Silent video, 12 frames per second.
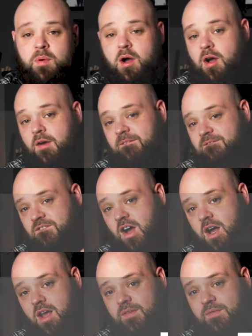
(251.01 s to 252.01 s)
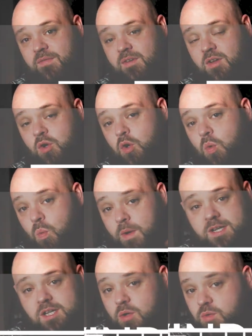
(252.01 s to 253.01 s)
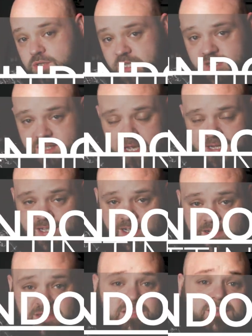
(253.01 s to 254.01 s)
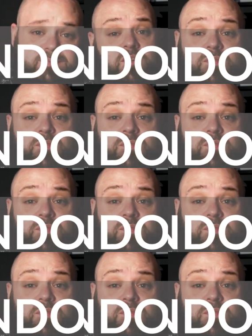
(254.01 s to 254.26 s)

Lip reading: Part 5, Windows settings. The